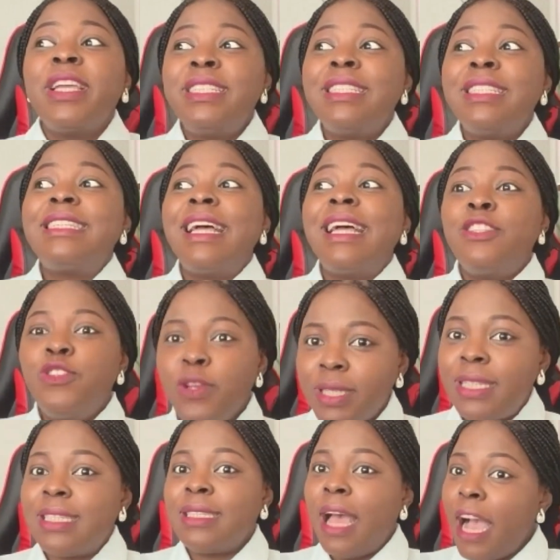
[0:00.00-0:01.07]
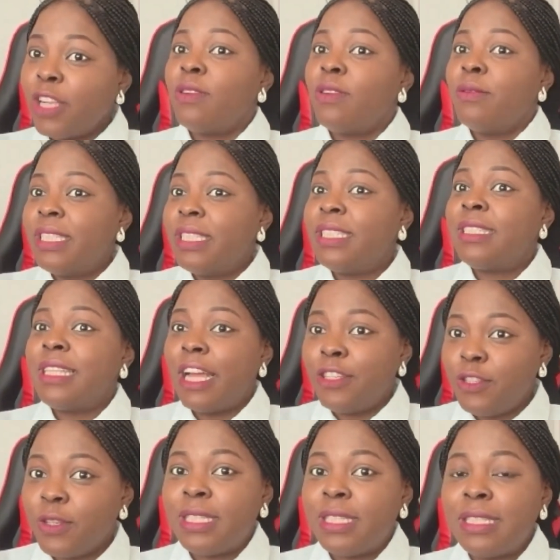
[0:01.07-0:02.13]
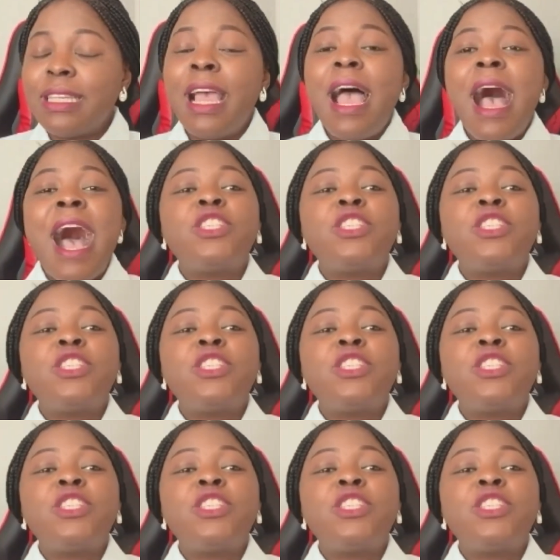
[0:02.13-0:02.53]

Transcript: Registered nurses, actual registered nurses,